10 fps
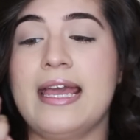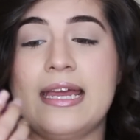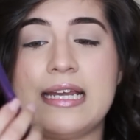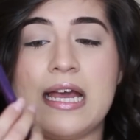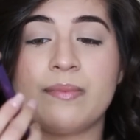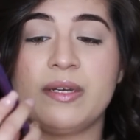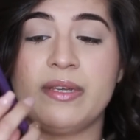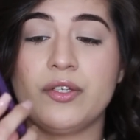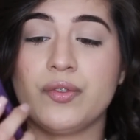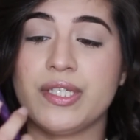and I'm gonna
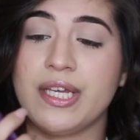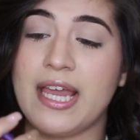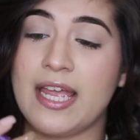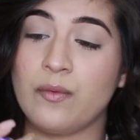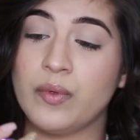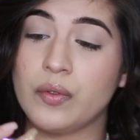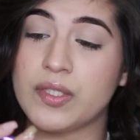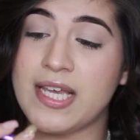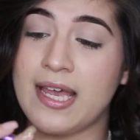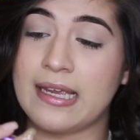be using a Real
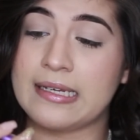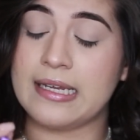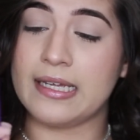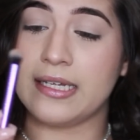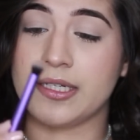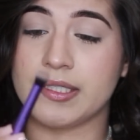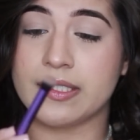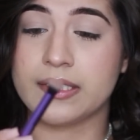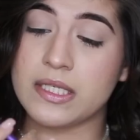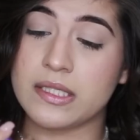
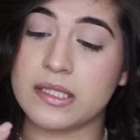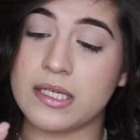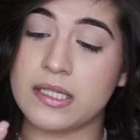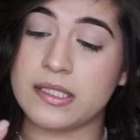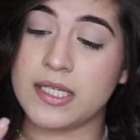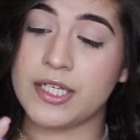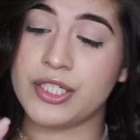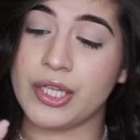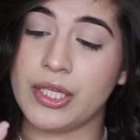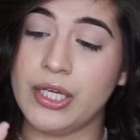Techniques. This is a
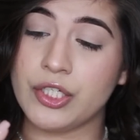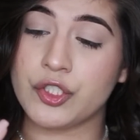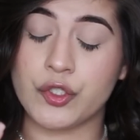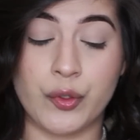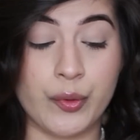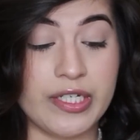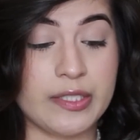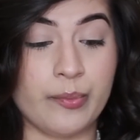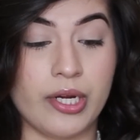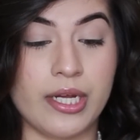deluxe
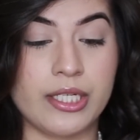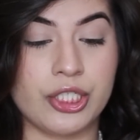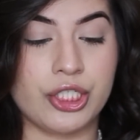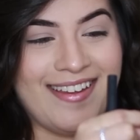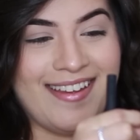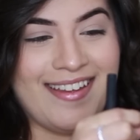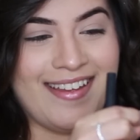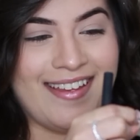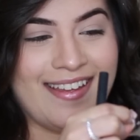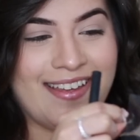crease brush.
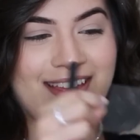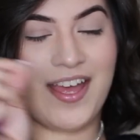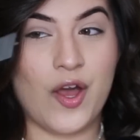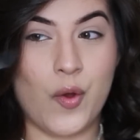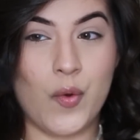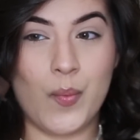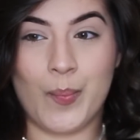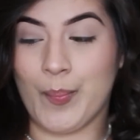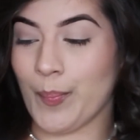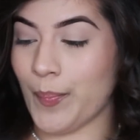Ooh.
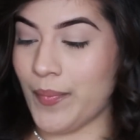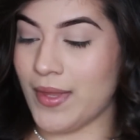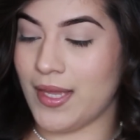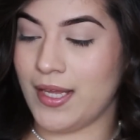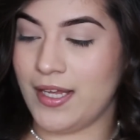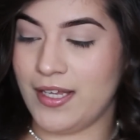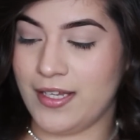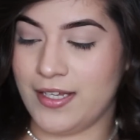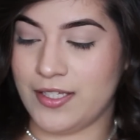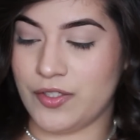
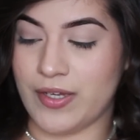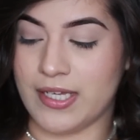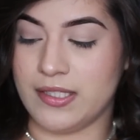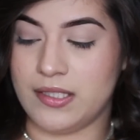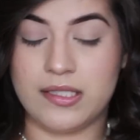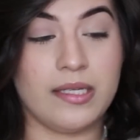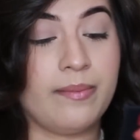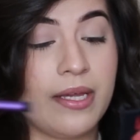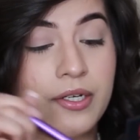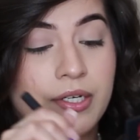So I can see
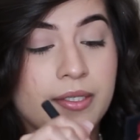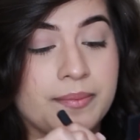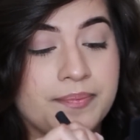better.